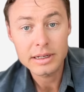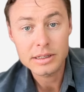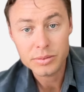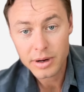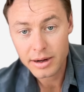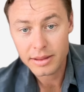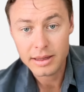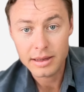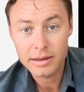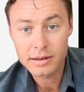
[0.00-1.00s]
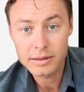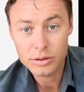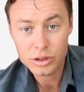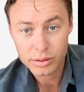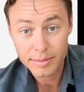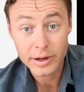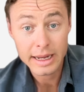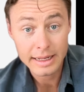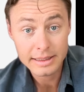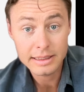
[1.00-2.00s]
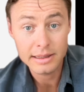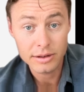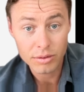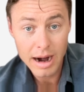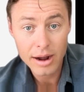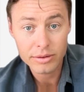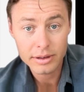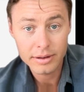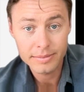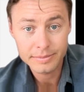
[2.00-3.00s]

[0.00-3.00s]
is where the swimmer hits the ground.